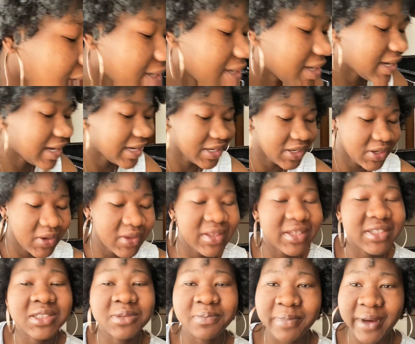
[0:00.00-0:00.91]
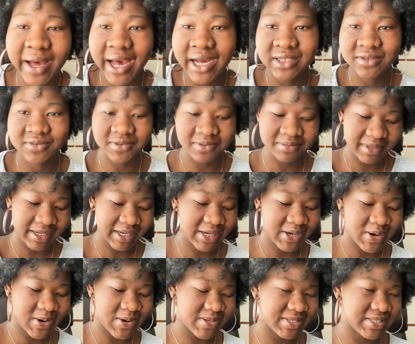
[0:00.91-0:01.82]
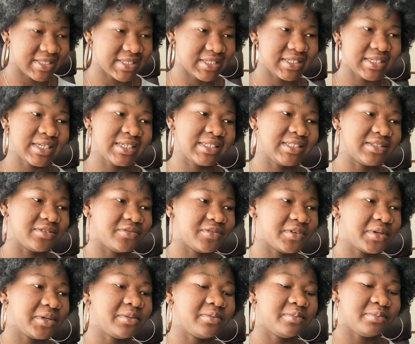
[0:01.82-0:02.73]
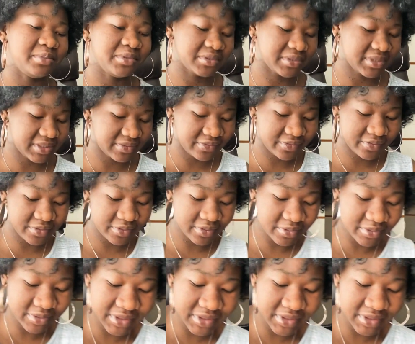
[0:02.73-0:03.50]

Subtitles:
I got these bags for my cousin, and they're very beautiful.